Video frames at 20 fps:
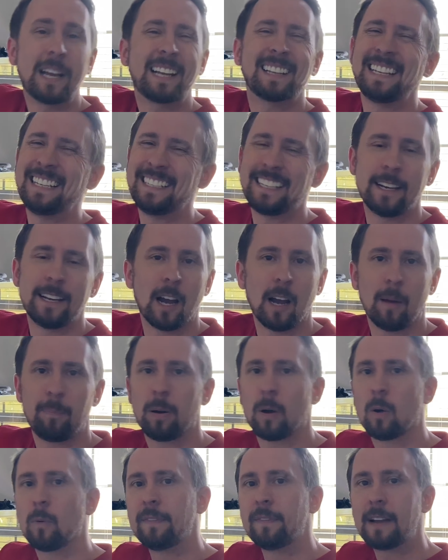cleaned it
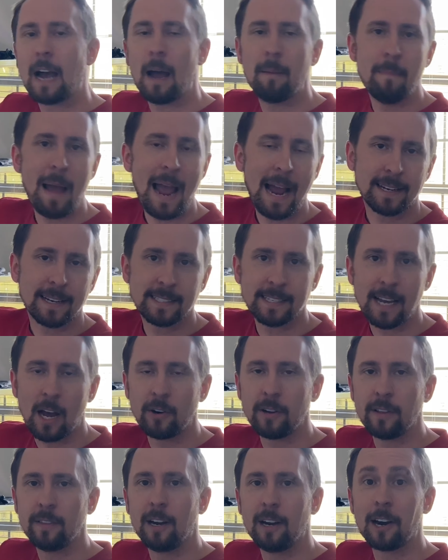up. We've got Max
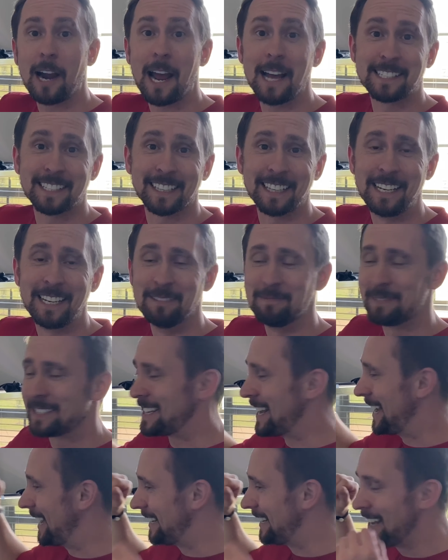out in there, as Liam
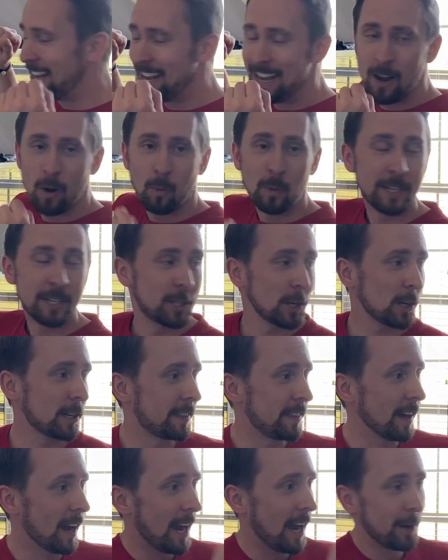said. We
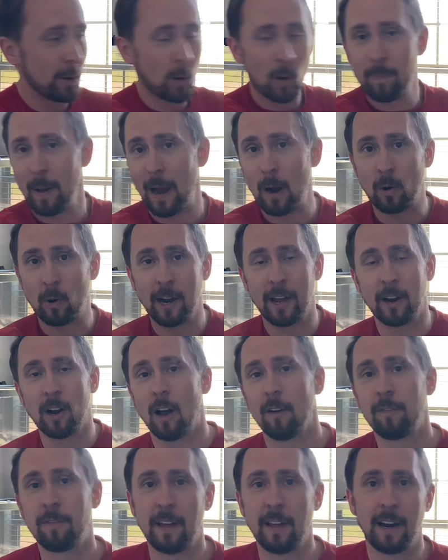took the Hydor power head
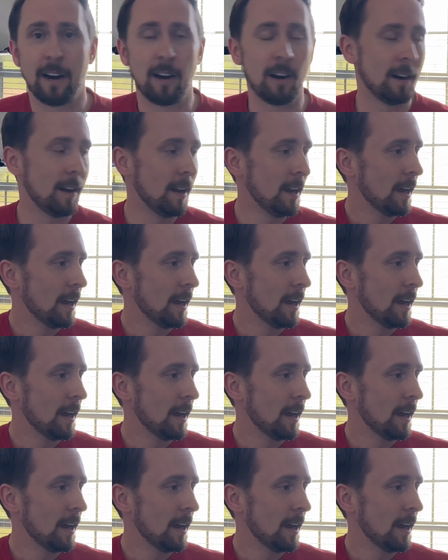off there.